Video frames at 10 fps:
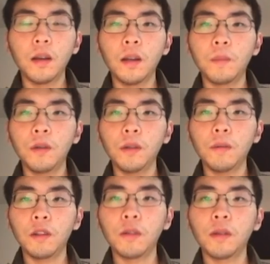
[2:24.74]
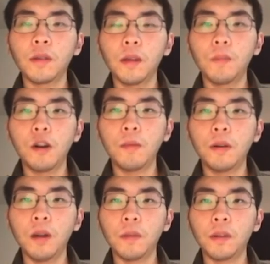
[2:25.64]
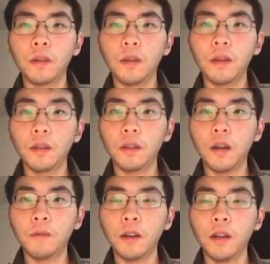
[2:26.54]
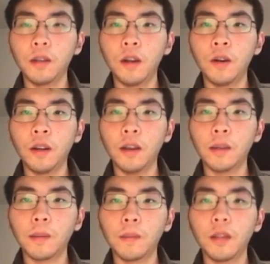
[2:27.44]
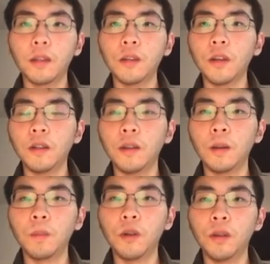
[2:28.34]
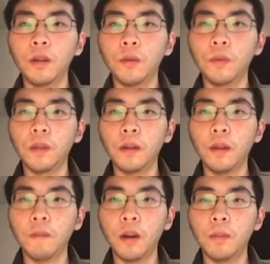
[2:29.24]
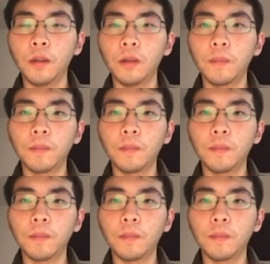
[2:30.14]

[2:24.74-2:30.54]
And most of those problems are being solved in nowadays, such as the multi-user environments.